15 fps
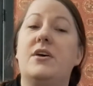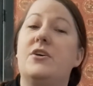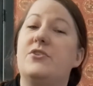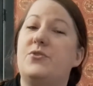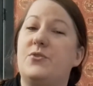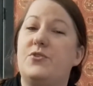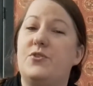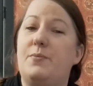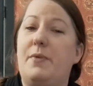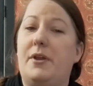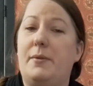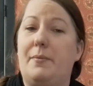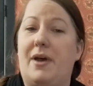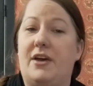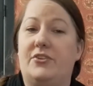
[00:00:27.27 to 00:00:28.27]
So as you might
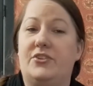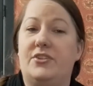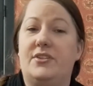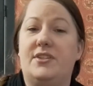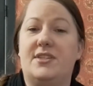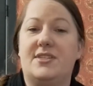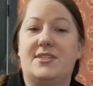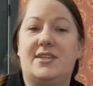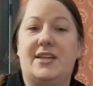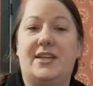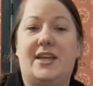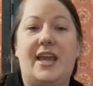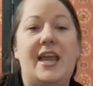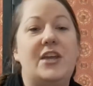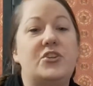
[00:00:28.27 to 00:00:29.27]
imagine, this can
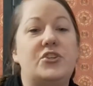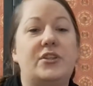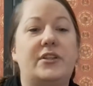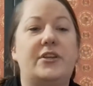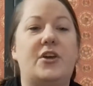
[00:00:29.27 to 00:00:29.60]
occasionally